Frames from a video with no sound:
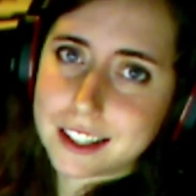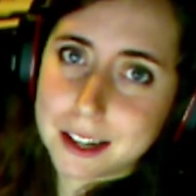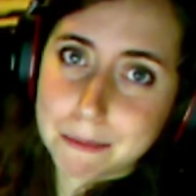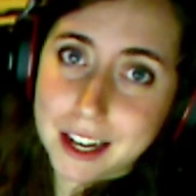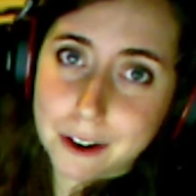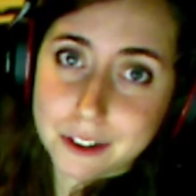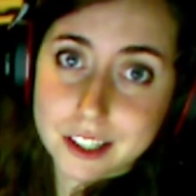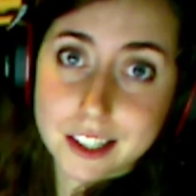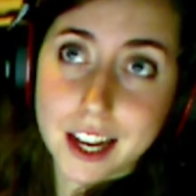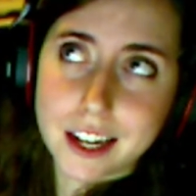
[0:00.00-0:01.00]
mean I would
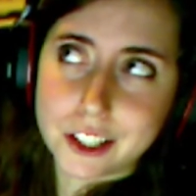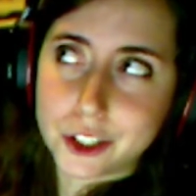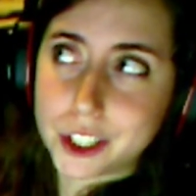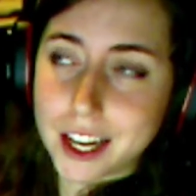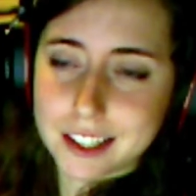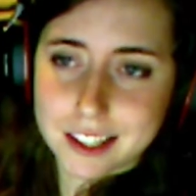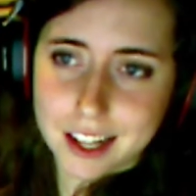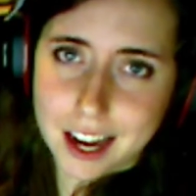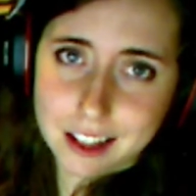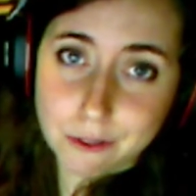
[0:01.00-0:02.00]
stand a chance in the
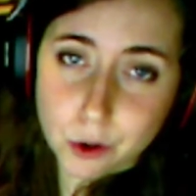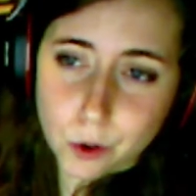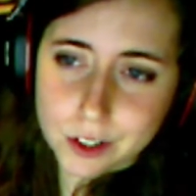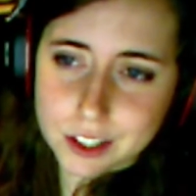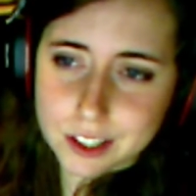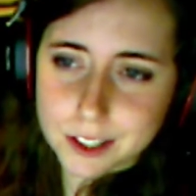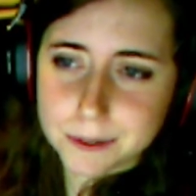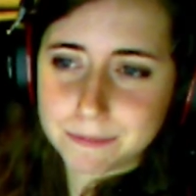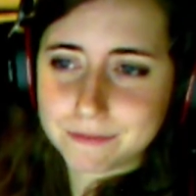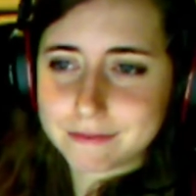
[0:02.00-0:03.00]
high-level courses.
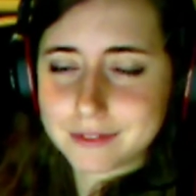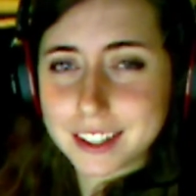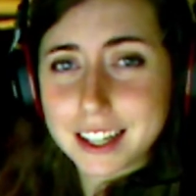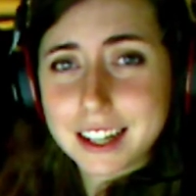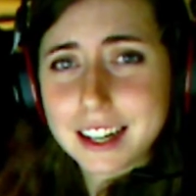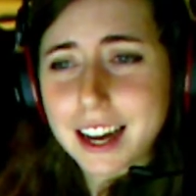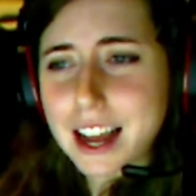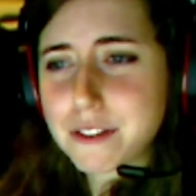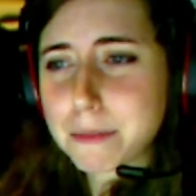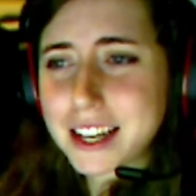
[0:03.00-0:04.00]
I
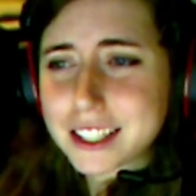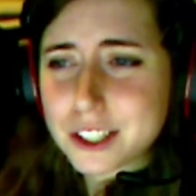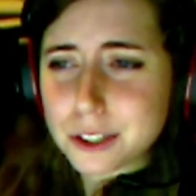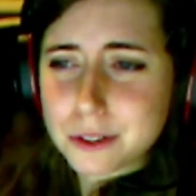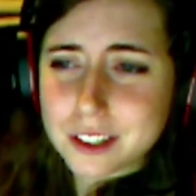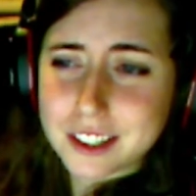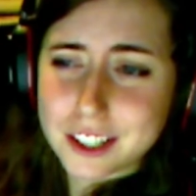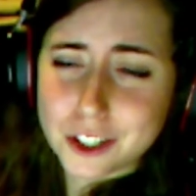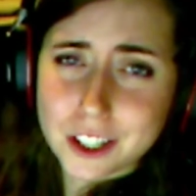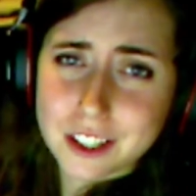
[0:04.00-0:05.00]
even made excuses to
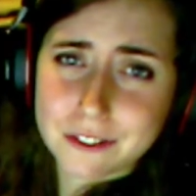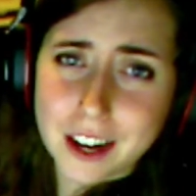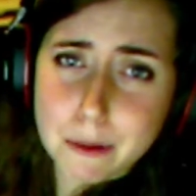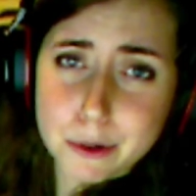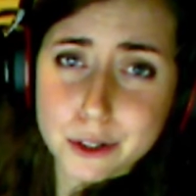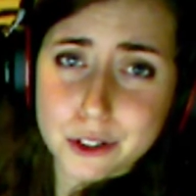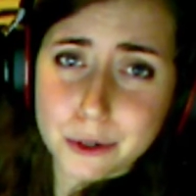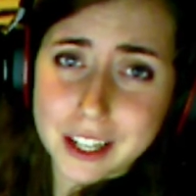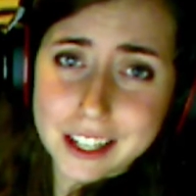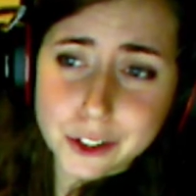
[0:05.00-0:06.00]
justify pursuing
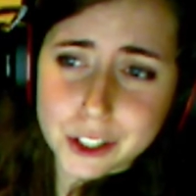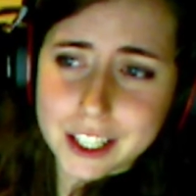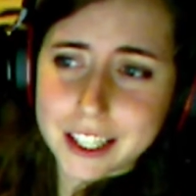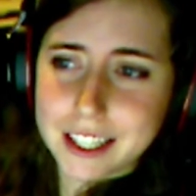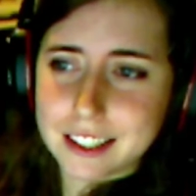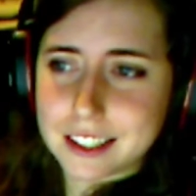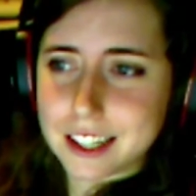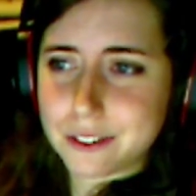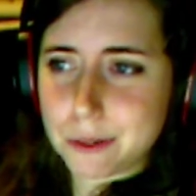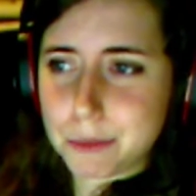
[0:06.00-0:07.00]
engineering instead of
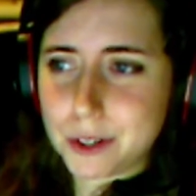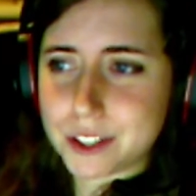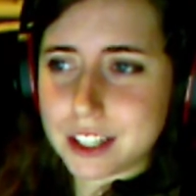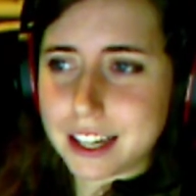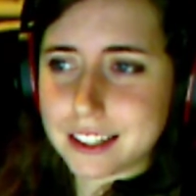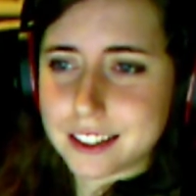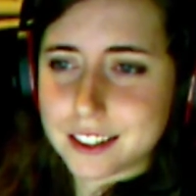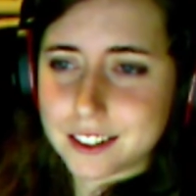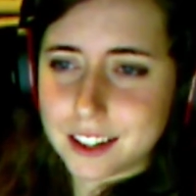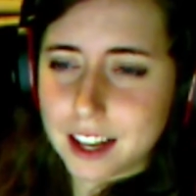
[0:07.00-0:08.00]
computer science.
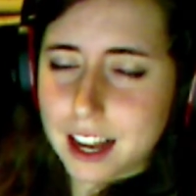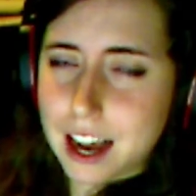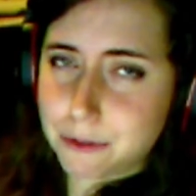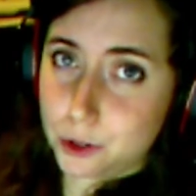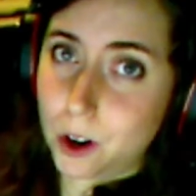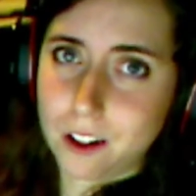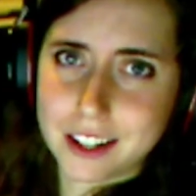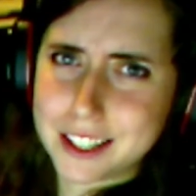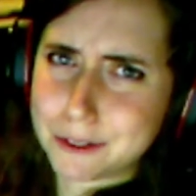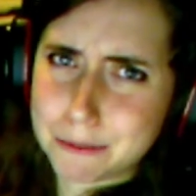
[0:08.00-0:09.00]
After all, I
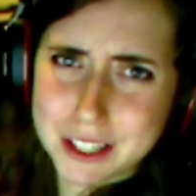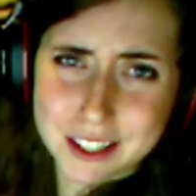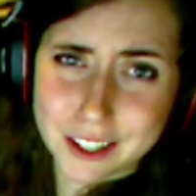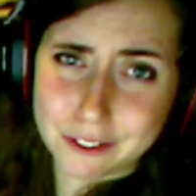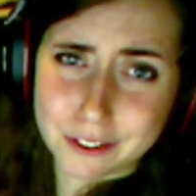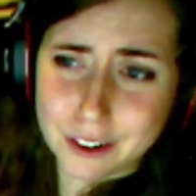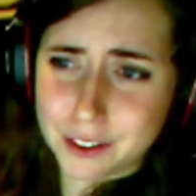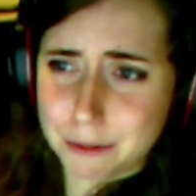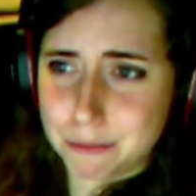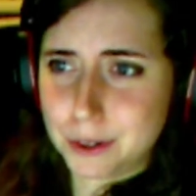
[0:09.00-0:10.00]
didn't want to be stuck in front of a
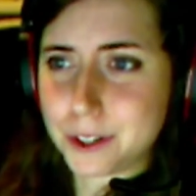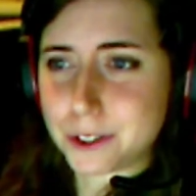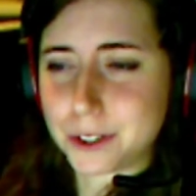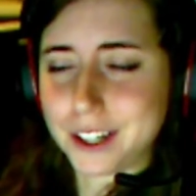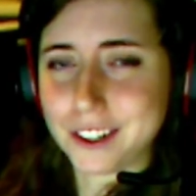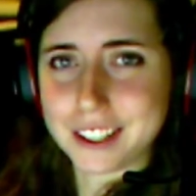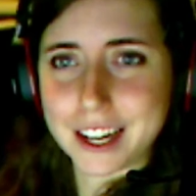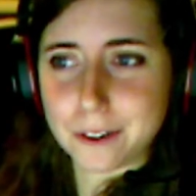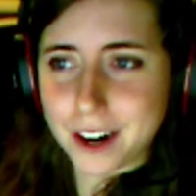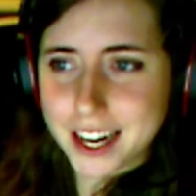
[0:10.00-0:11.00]
computer screen all day,
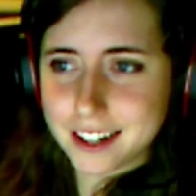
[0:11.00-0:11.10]
right?